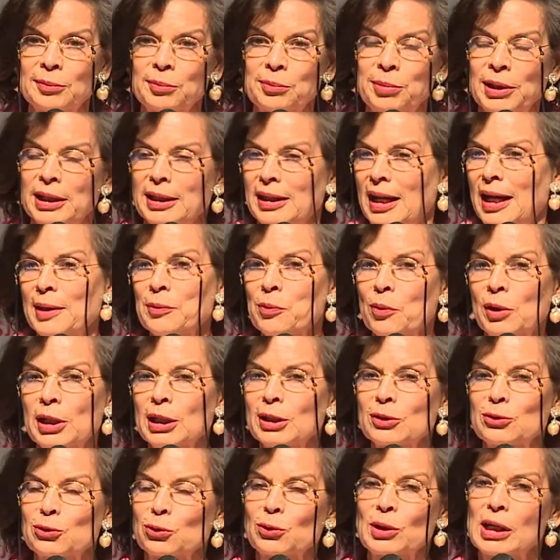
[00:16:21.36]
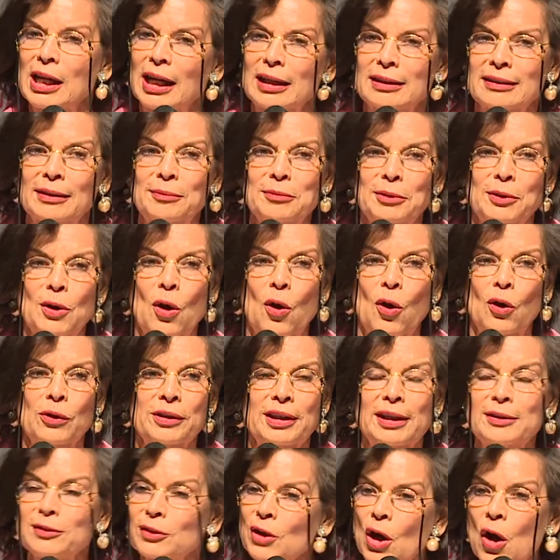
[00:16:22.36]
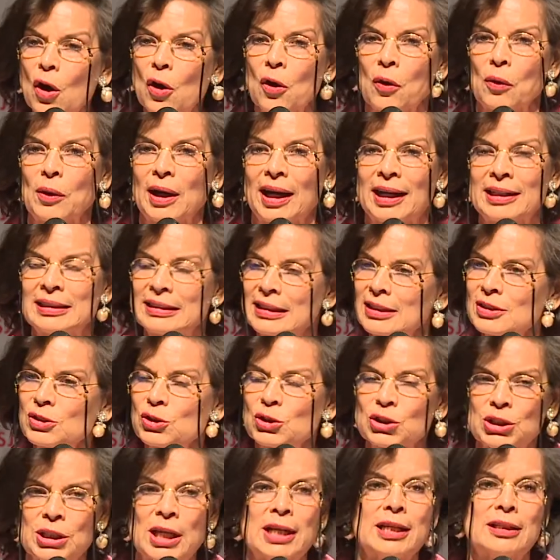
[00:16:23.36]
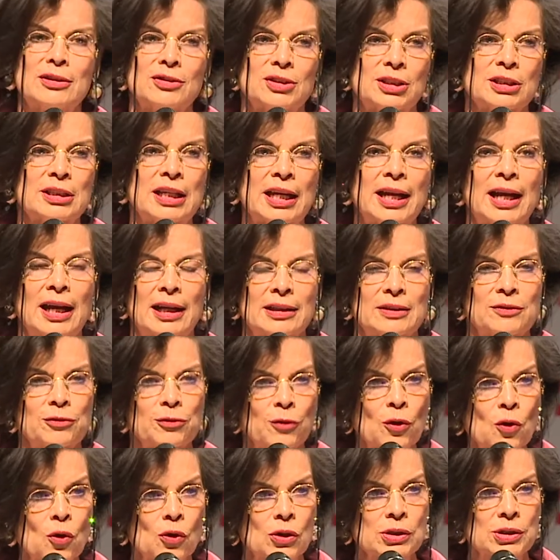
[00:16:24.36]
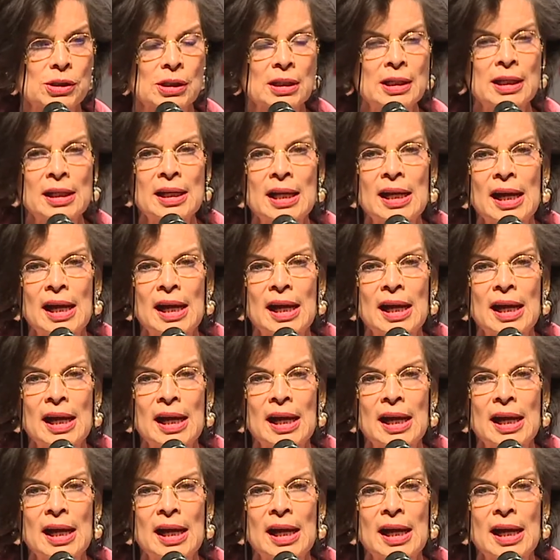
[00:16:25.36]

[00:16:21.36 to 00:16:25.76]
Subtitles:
But I wanted to let them know that no, I didn't change the day I divorced.